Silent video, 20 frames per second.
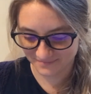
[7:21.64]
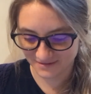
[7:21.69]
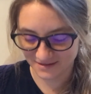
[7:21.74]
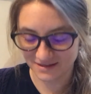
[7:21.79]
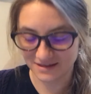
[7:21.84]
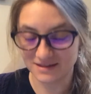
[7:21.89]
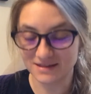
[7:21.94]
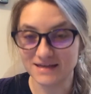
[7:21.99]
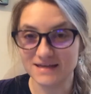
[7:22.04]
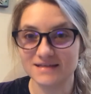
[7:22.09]

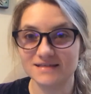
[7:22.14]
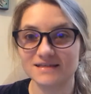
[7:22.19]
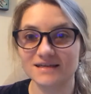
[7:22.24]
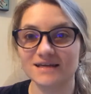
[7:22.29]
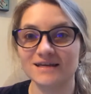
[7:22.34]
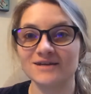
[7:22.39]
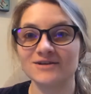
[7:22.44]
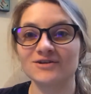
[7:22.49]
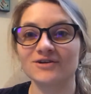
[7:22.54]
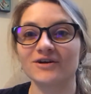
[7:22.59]
Lisa
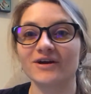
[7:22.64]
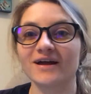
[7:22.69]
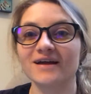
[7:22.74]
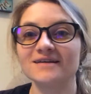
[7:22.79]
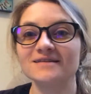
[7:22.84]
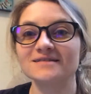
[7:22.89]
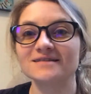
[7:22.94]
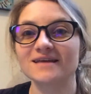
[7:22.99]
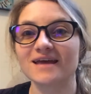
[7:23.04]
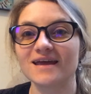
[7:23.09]
in her
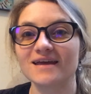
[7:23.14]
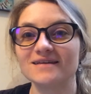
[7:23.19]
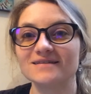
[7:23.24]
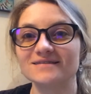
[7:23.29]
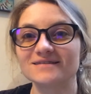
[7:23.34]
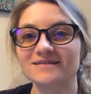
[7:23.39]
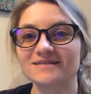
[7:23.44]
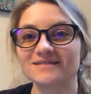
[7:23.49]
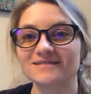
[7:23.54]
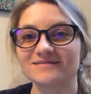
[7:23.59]
ice
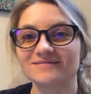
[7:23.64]
skates.